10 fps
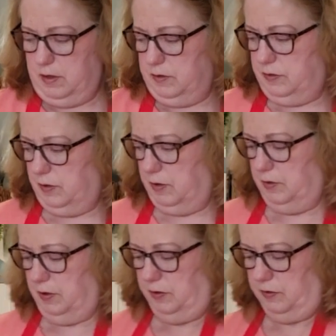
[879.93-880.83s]
So we
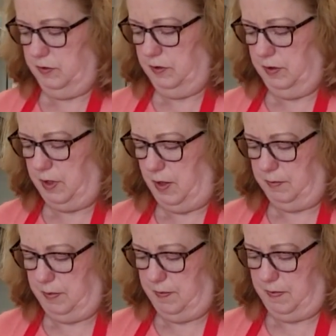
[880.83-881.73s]
need to stir it
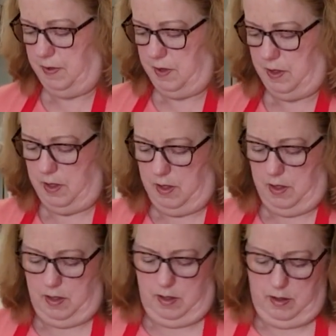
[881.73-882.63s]
up.
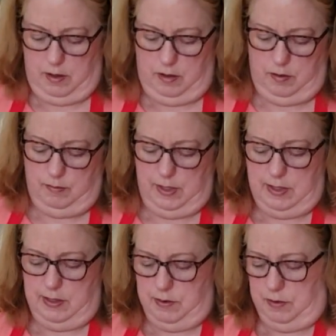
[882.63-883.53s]
You know, it
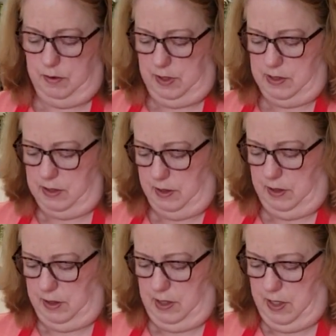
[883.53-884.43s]
mixes real easily.